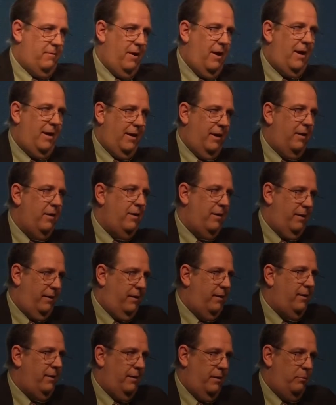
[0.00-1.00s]
Raca,
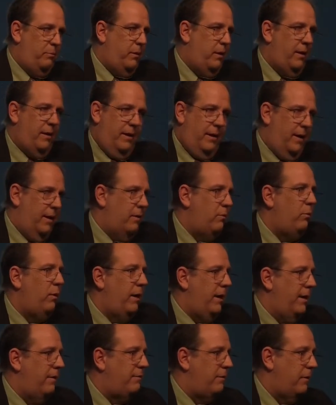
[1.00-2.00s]
idiot, blockhead,
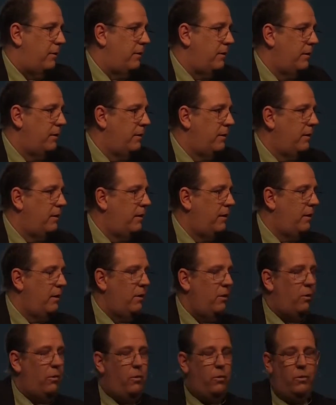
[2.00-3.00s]
whatever,
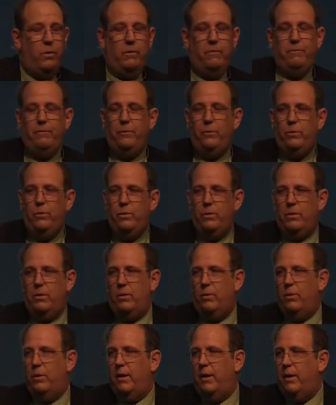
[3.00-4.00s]
or
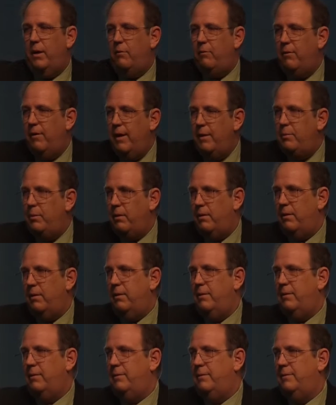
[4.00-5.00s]
fool, or
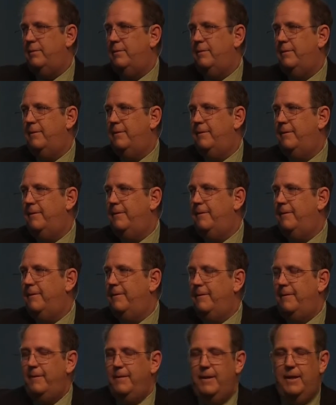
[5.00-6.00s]
rebel.
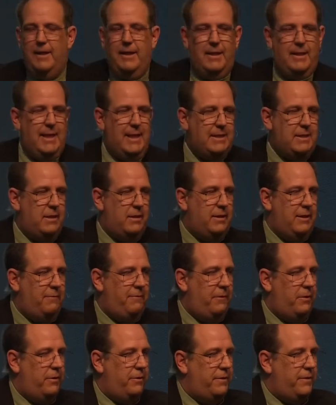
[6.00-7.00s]
Uh, that's a
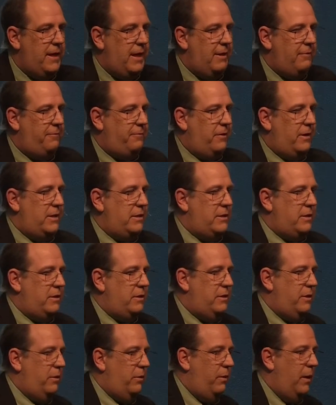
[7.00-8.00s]
difficult thing for us to
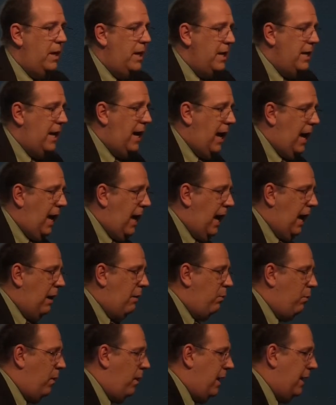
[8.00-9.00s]
do. Now,
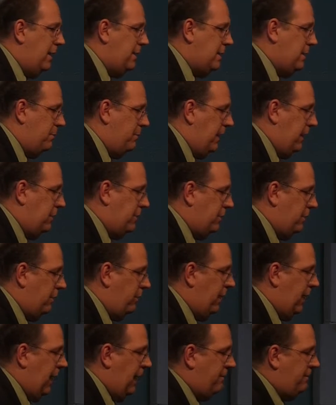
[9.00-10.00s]
I want us to make
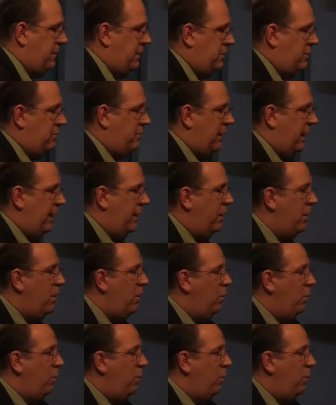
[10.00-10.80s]
sure we have this straight.